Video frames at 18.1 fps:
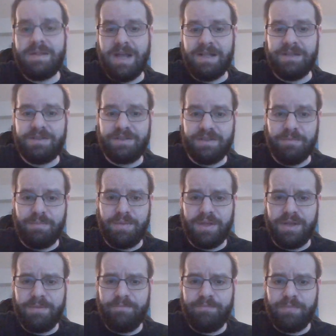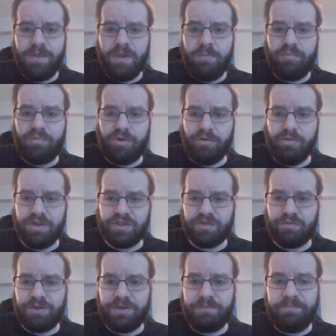tends to be pro
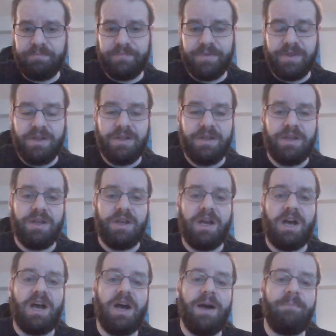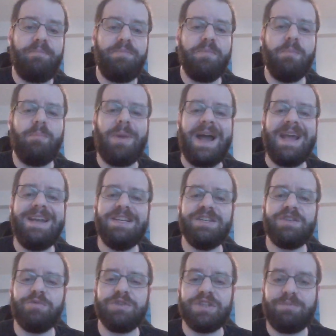Israel. Um,
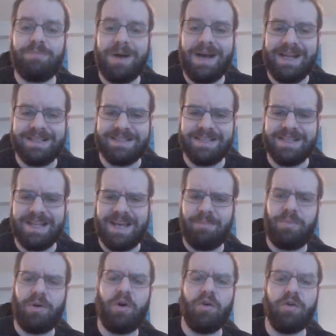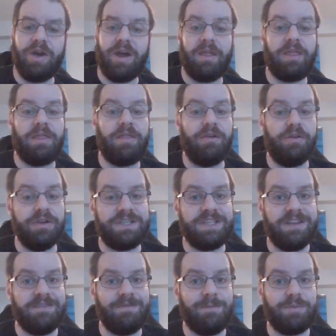Biden's response in that poll got a
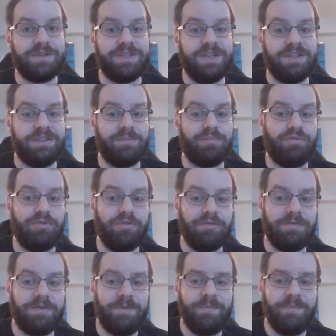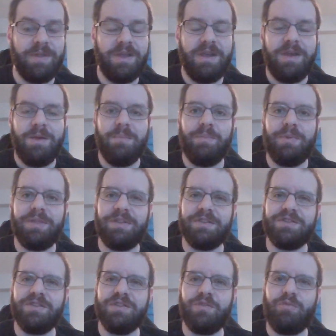37% approval, but
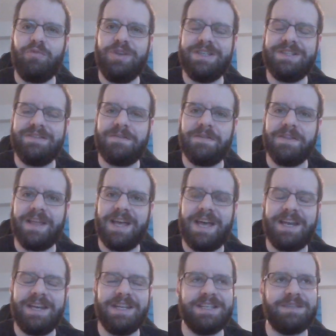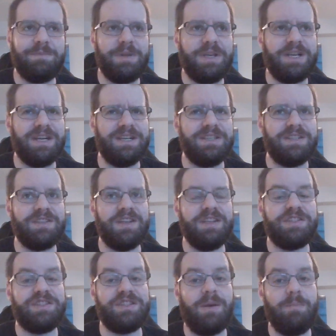the reason for that is because
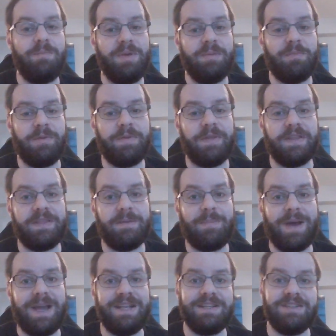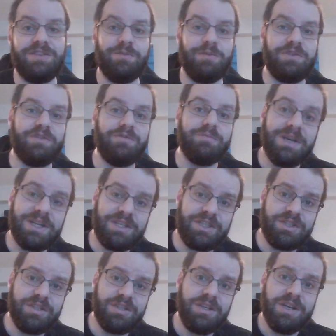some people think that Biden's doing too
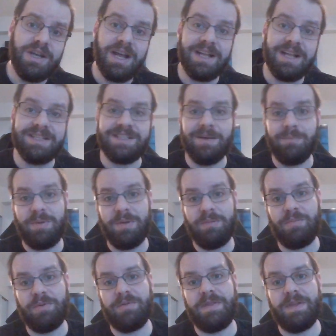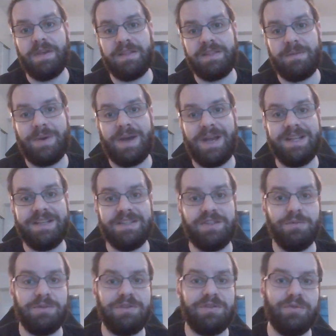much, and some people think that Biden's
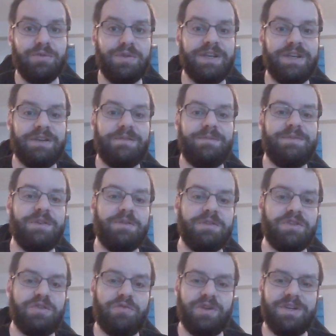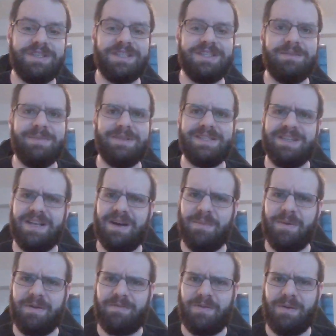doing too little. So his criticism isn't
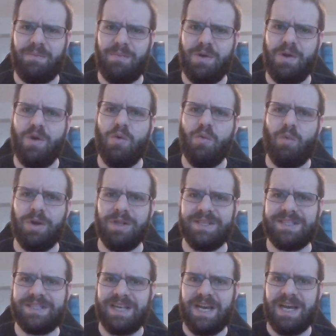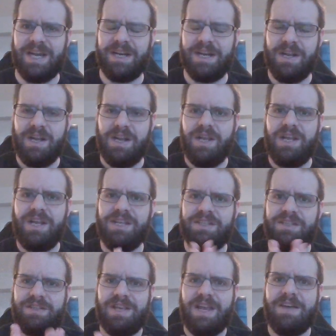coming from one side.
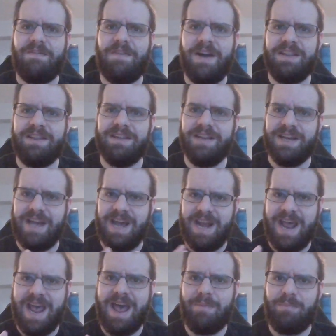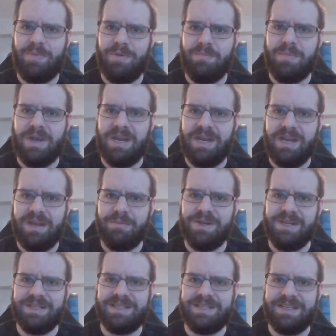He's finding a kind of happy medium
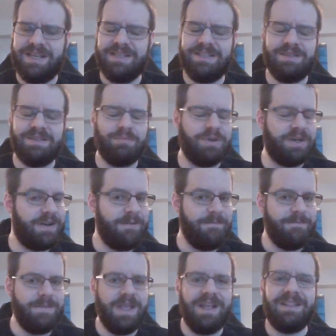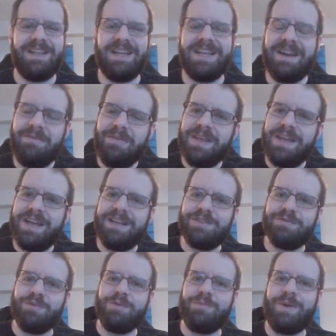in a sense, but like everything
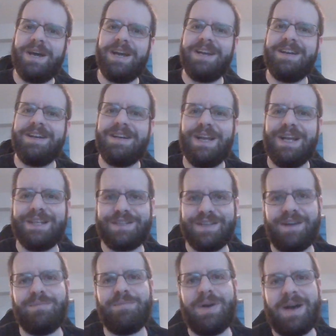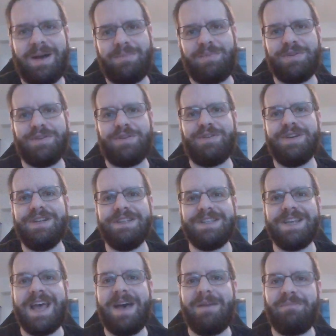else with Biden, it's unpopular.
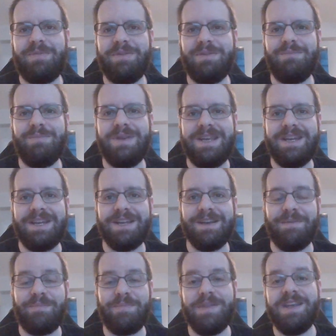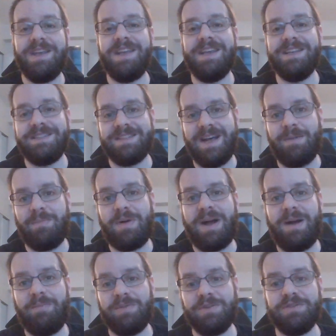His happy medium is not
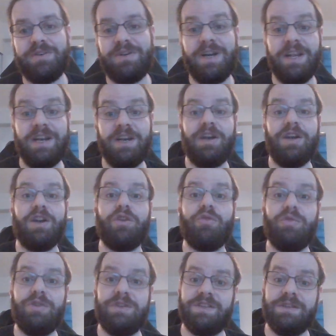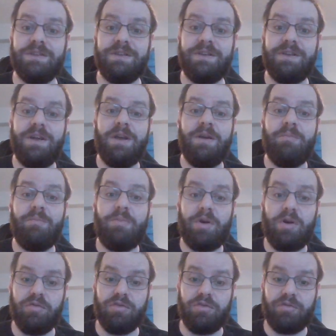popular in an increasingly
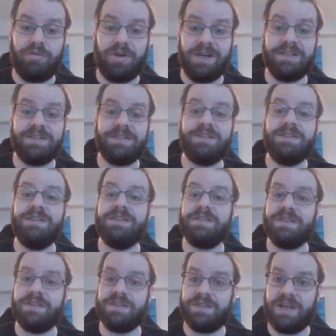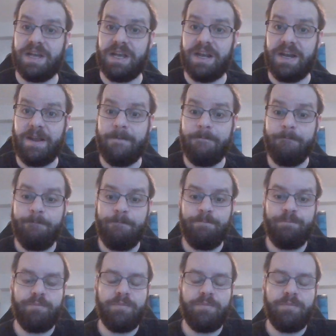polarized society.